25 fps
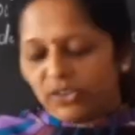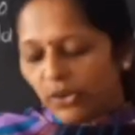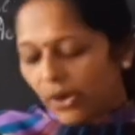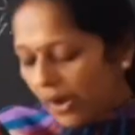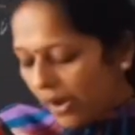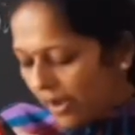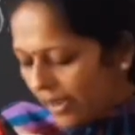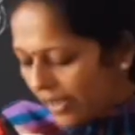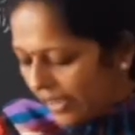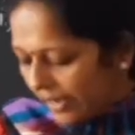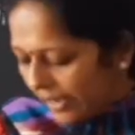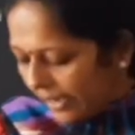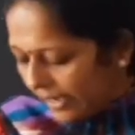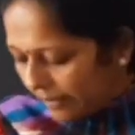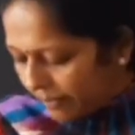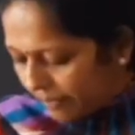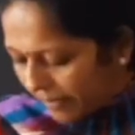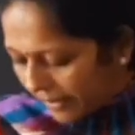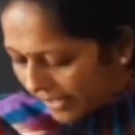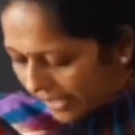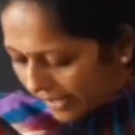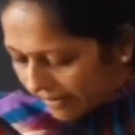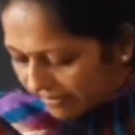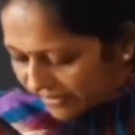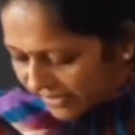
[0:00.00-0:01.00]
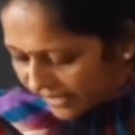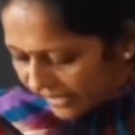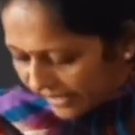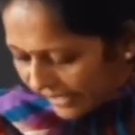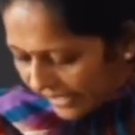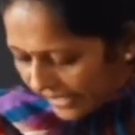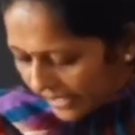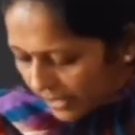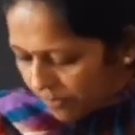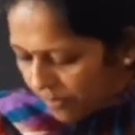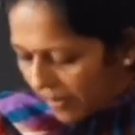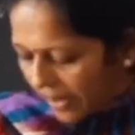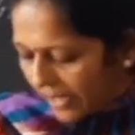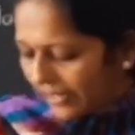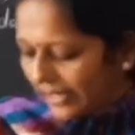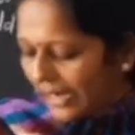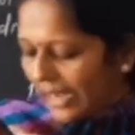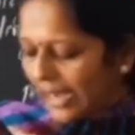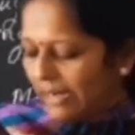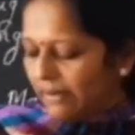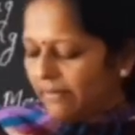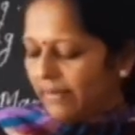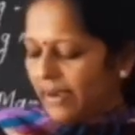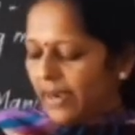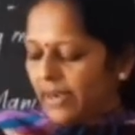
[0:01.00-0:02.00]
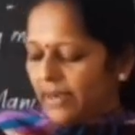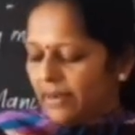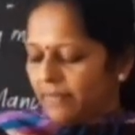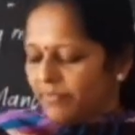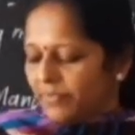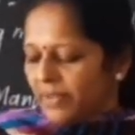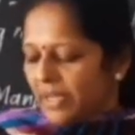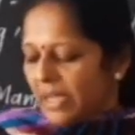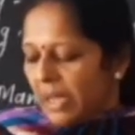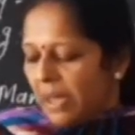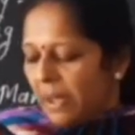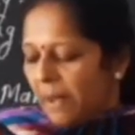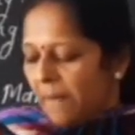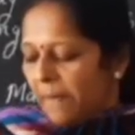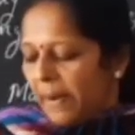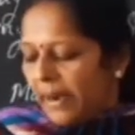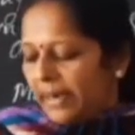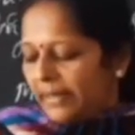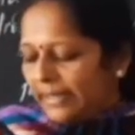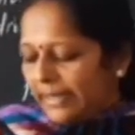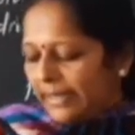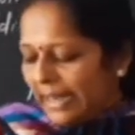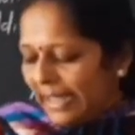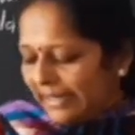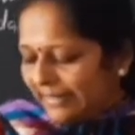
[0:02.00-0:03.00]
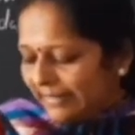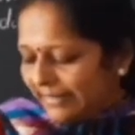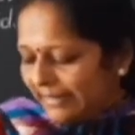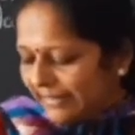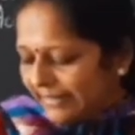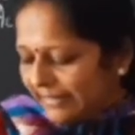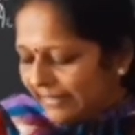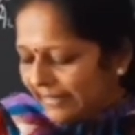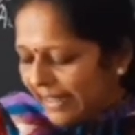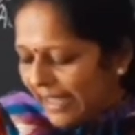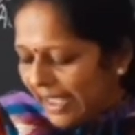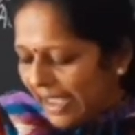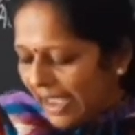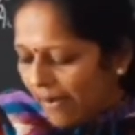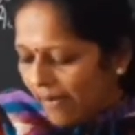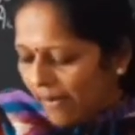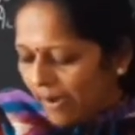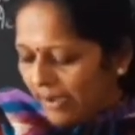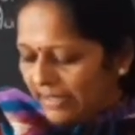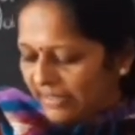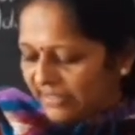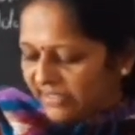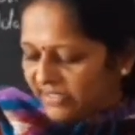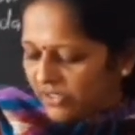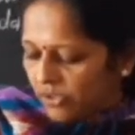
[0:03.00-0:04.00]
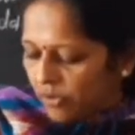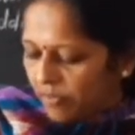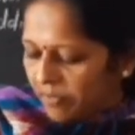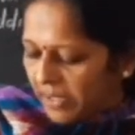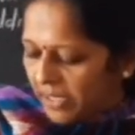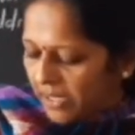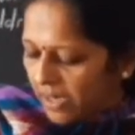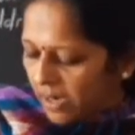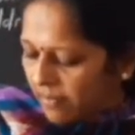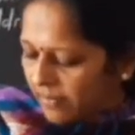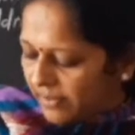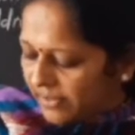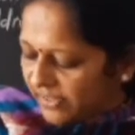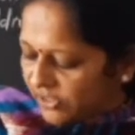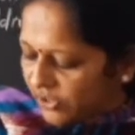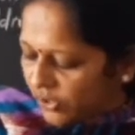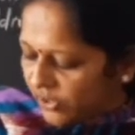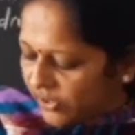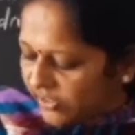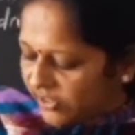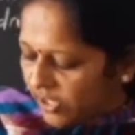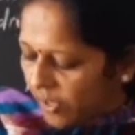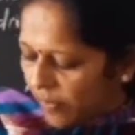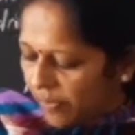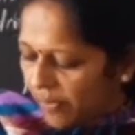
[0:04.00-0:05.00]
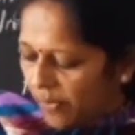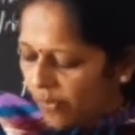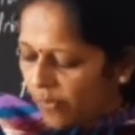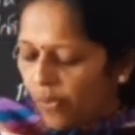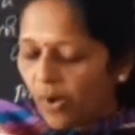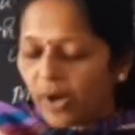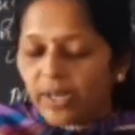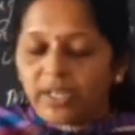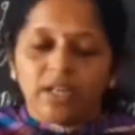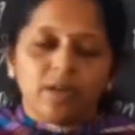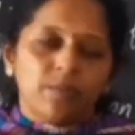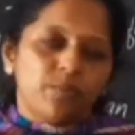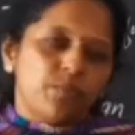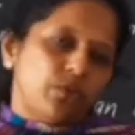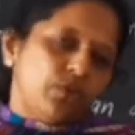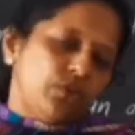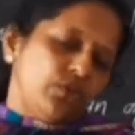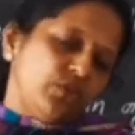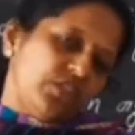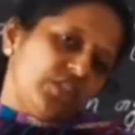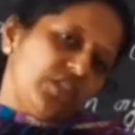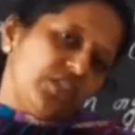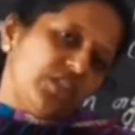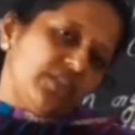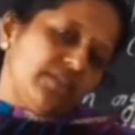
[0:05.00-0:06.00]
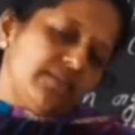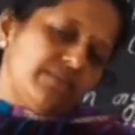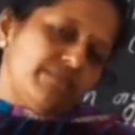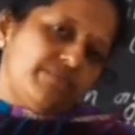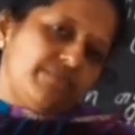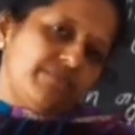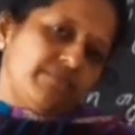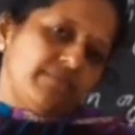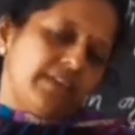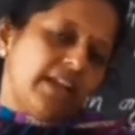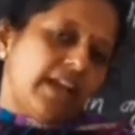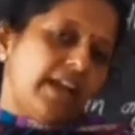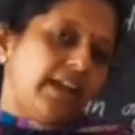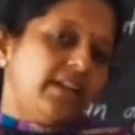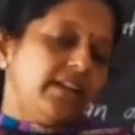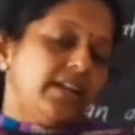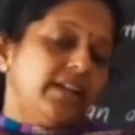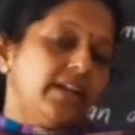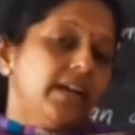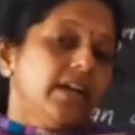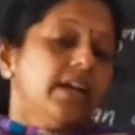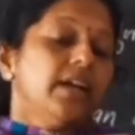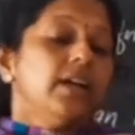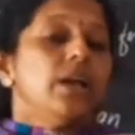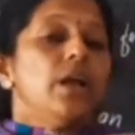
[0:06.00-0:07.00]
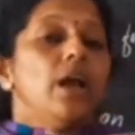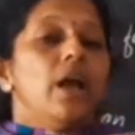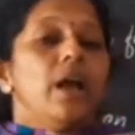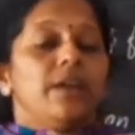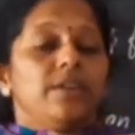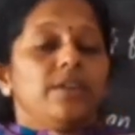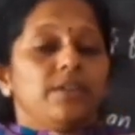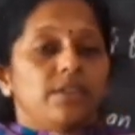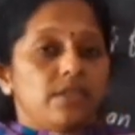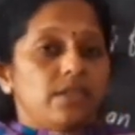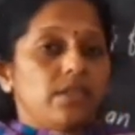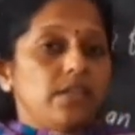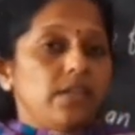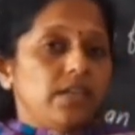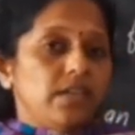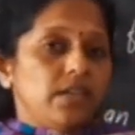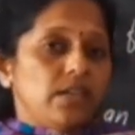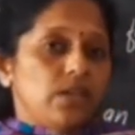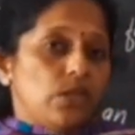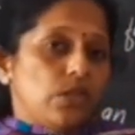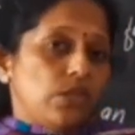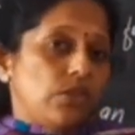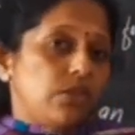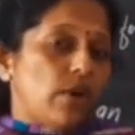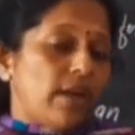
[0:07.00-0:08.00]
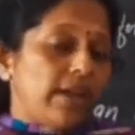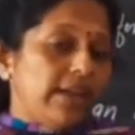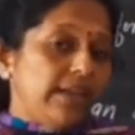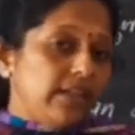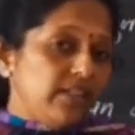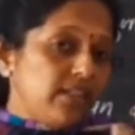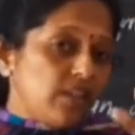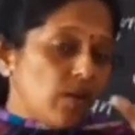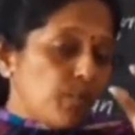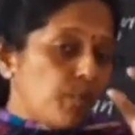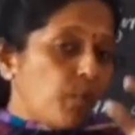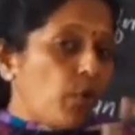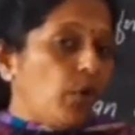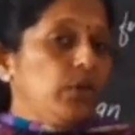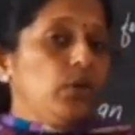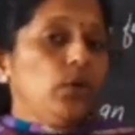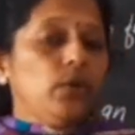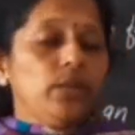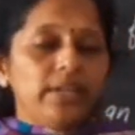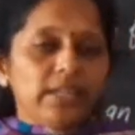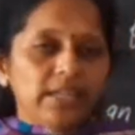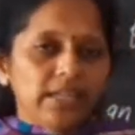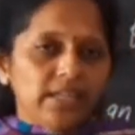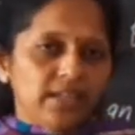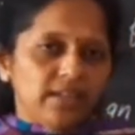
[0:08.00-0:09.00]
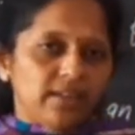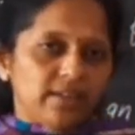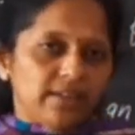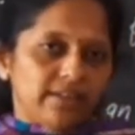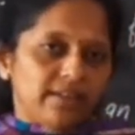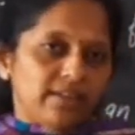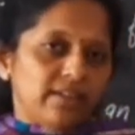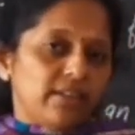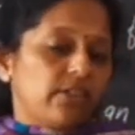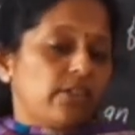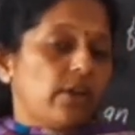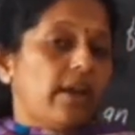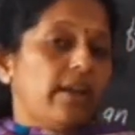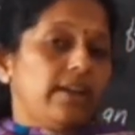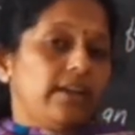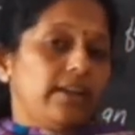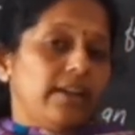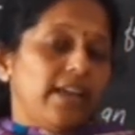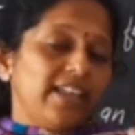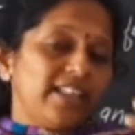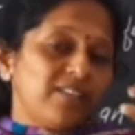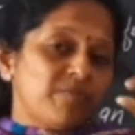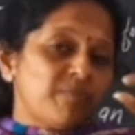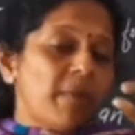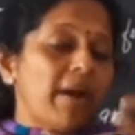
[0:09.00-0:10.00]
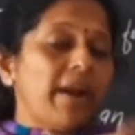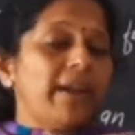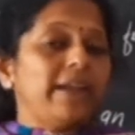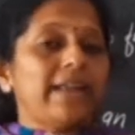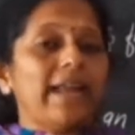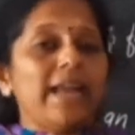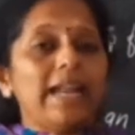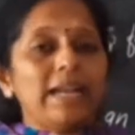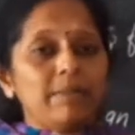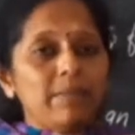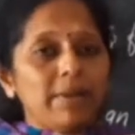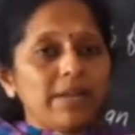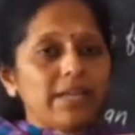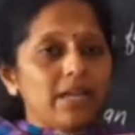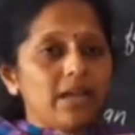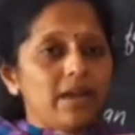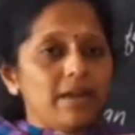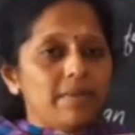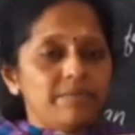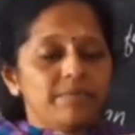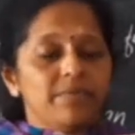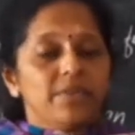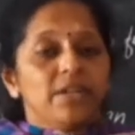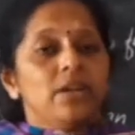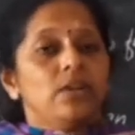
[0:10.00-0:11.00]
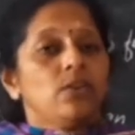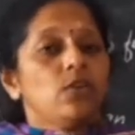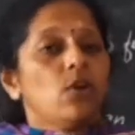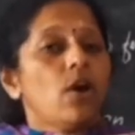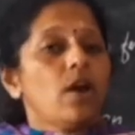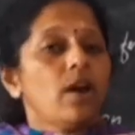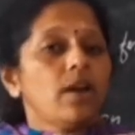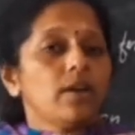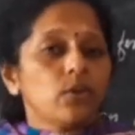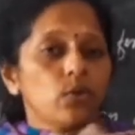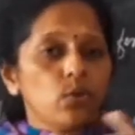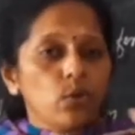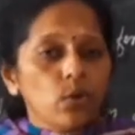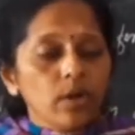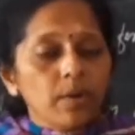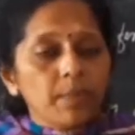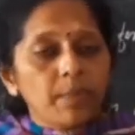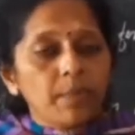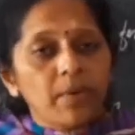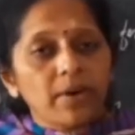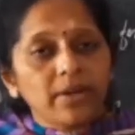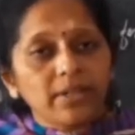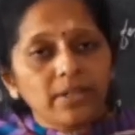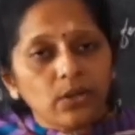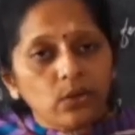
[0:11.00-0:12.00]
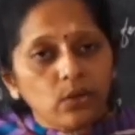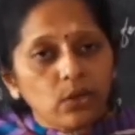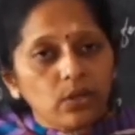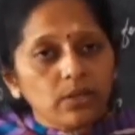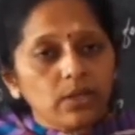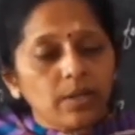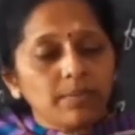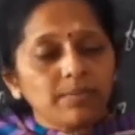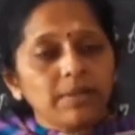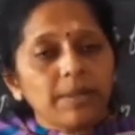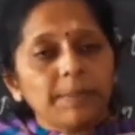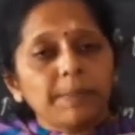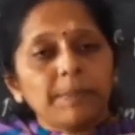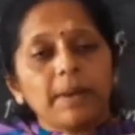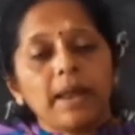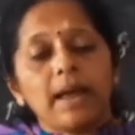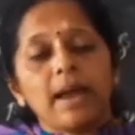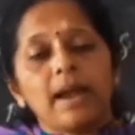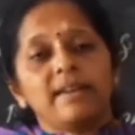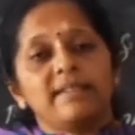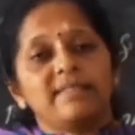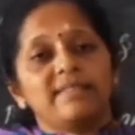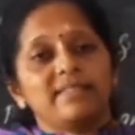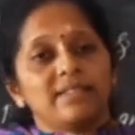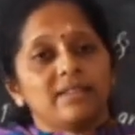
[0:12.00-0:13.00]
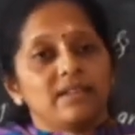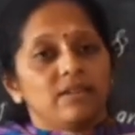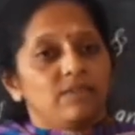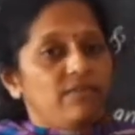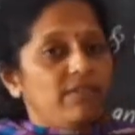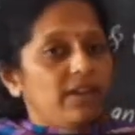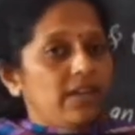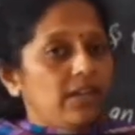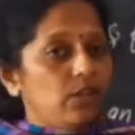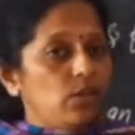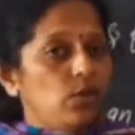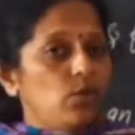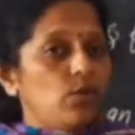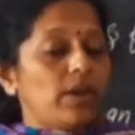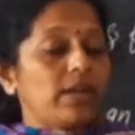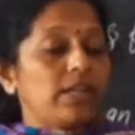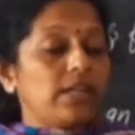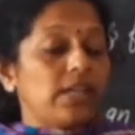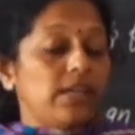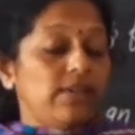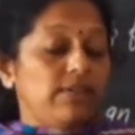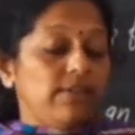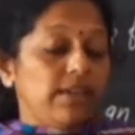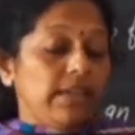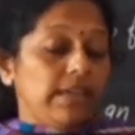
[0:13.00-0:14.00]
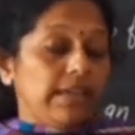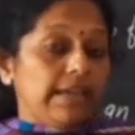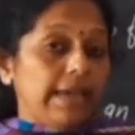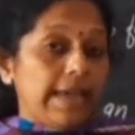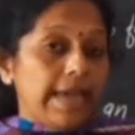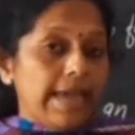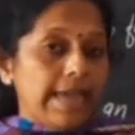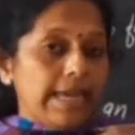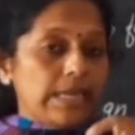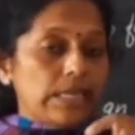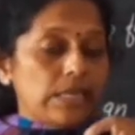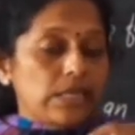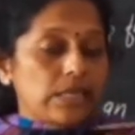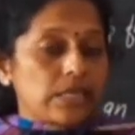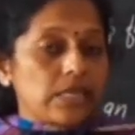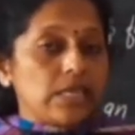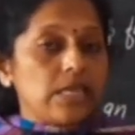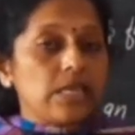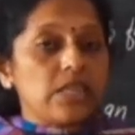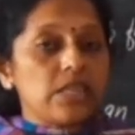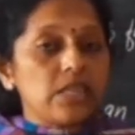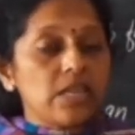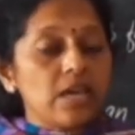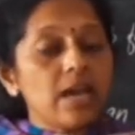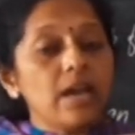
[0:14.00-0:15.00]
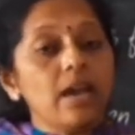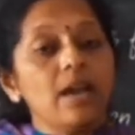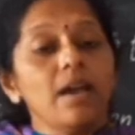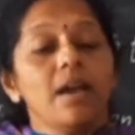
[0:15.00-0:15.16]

So it becomes a less fertile one. Fertilizers have also become a source of water pollution. And see, soil is polluting, so less fertile become, not good for the growth of the plants when you are giving excess